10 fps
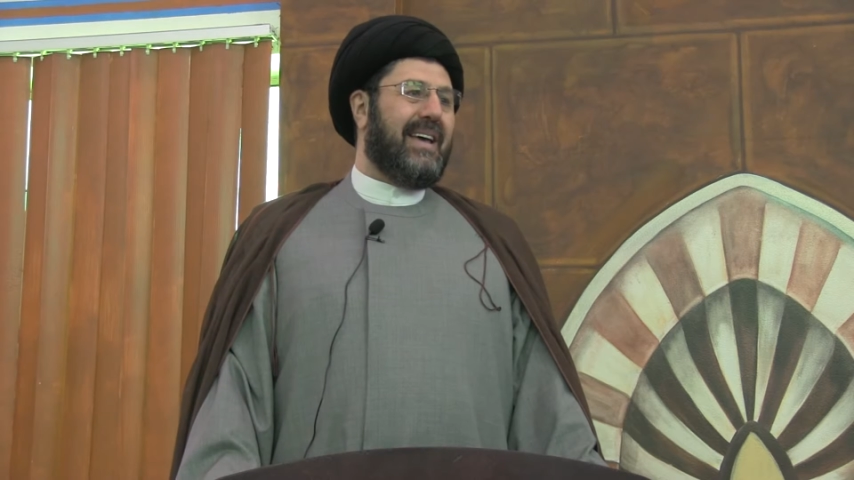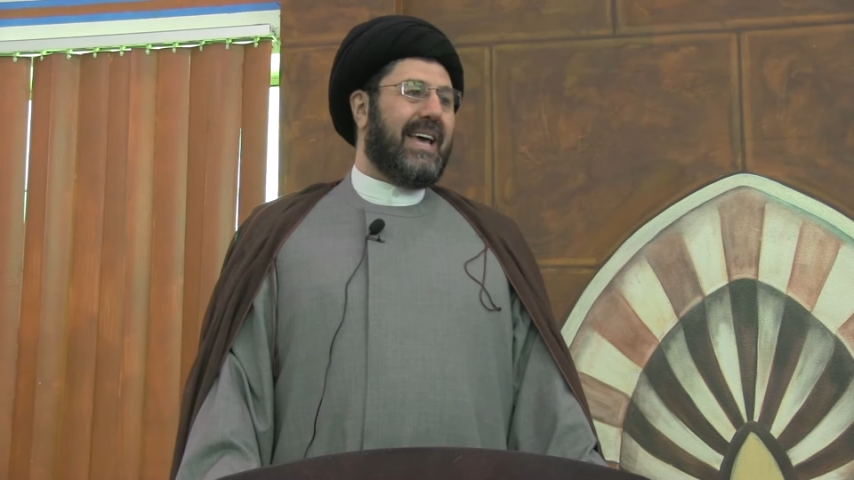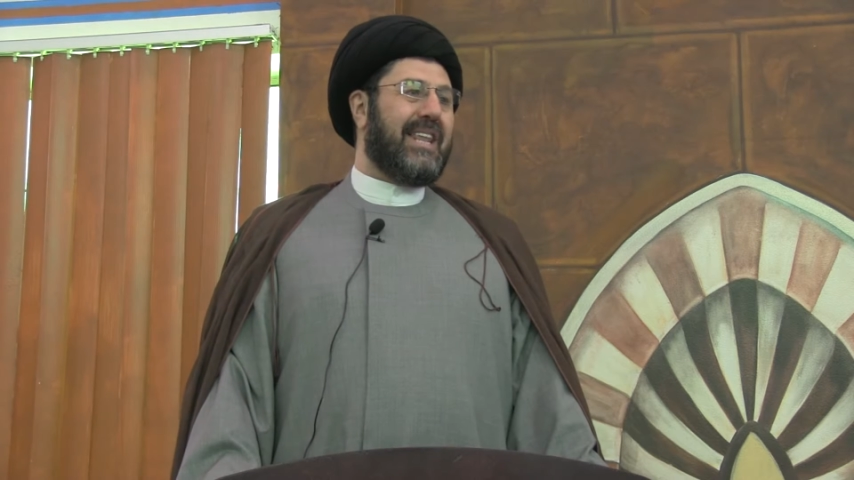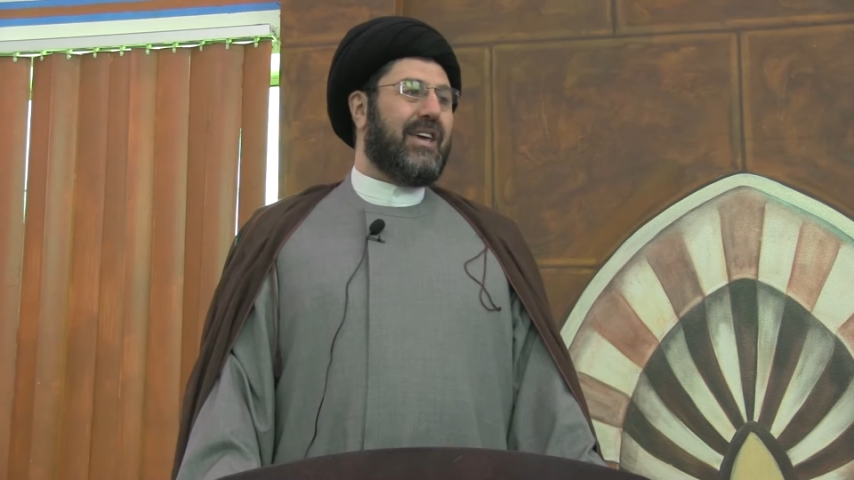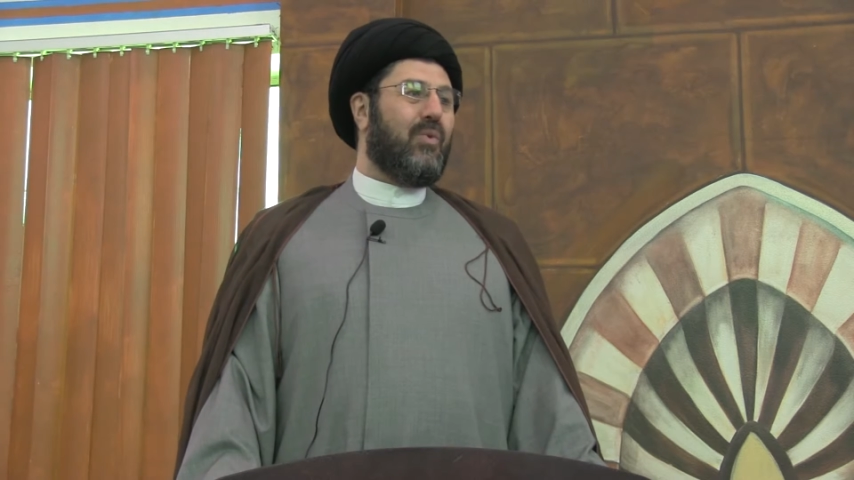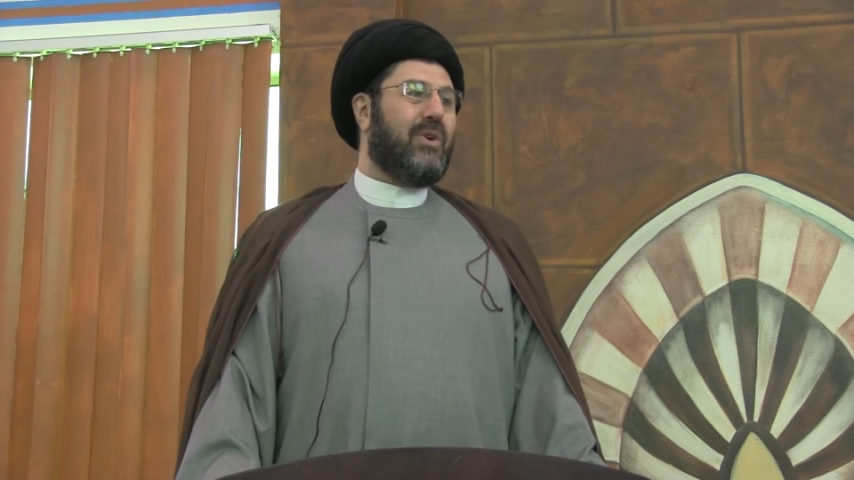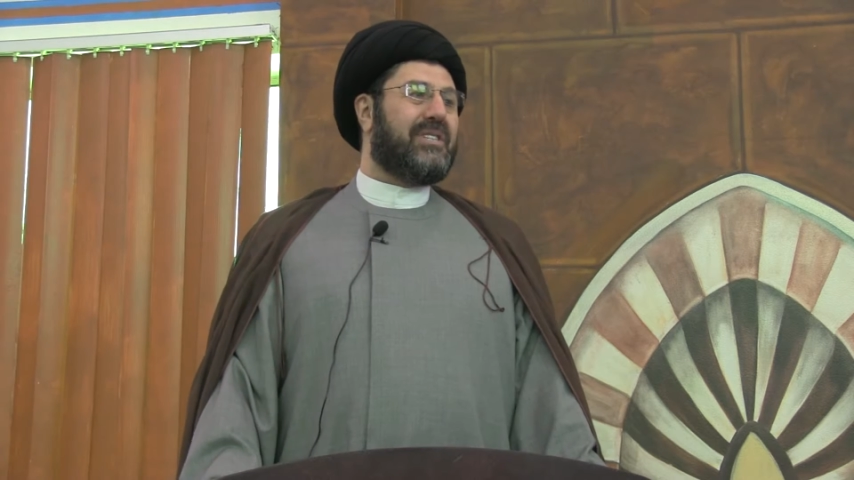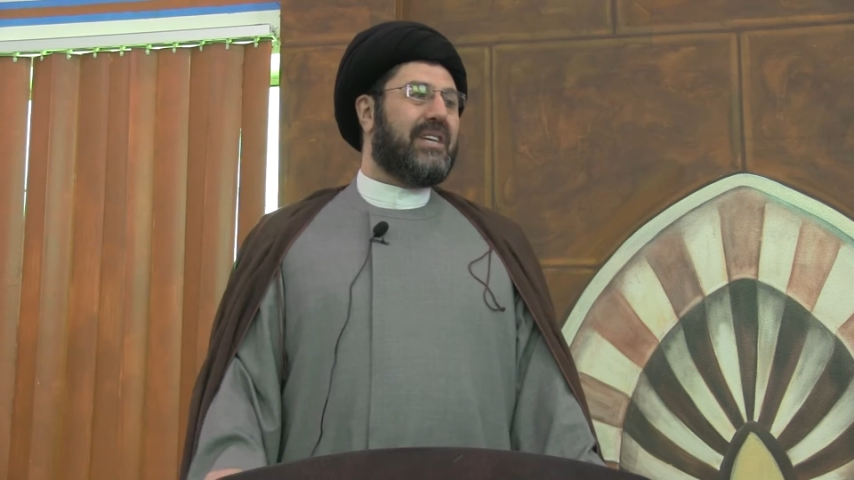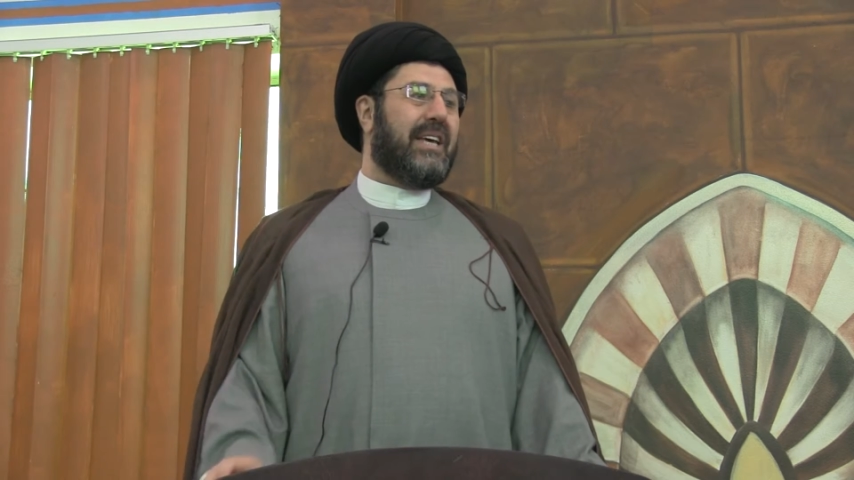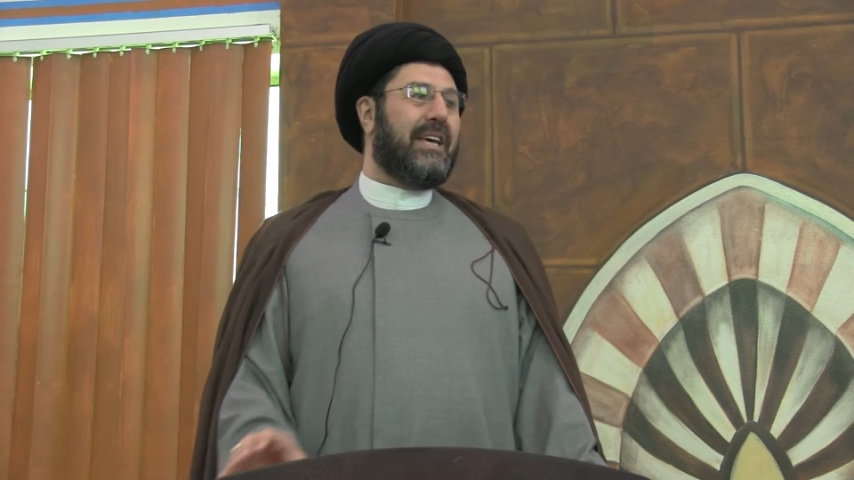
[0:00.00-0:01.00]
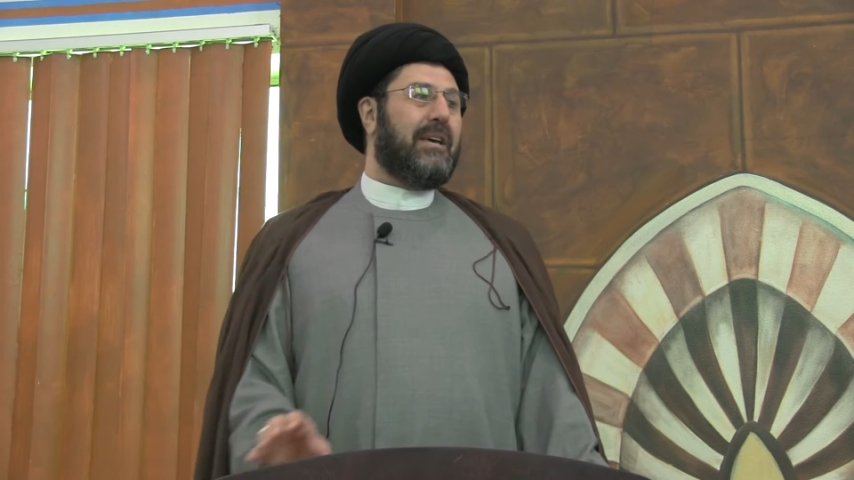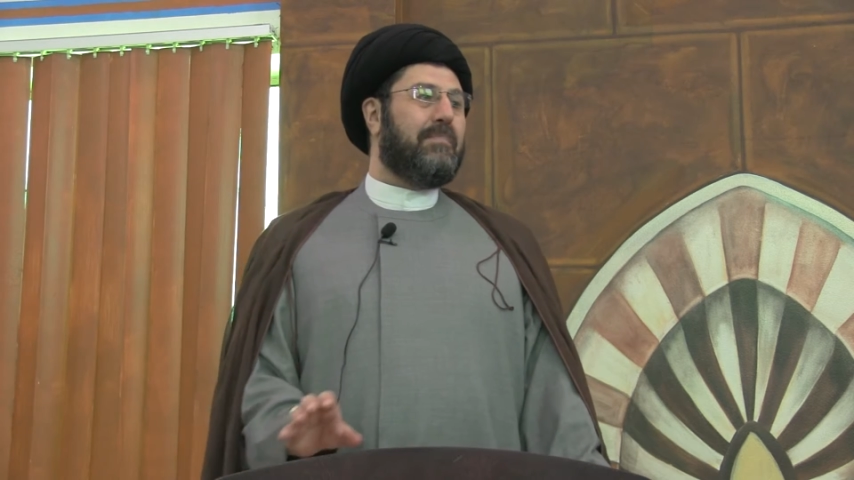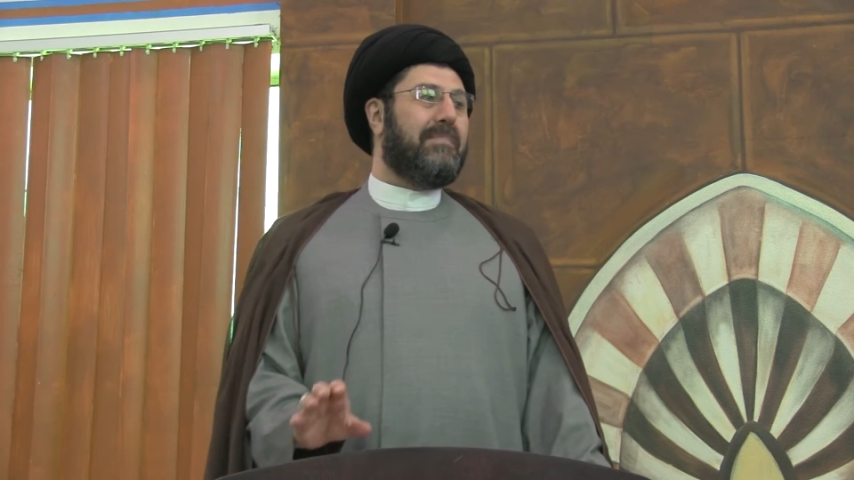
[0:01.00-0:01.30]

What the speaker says: And he was a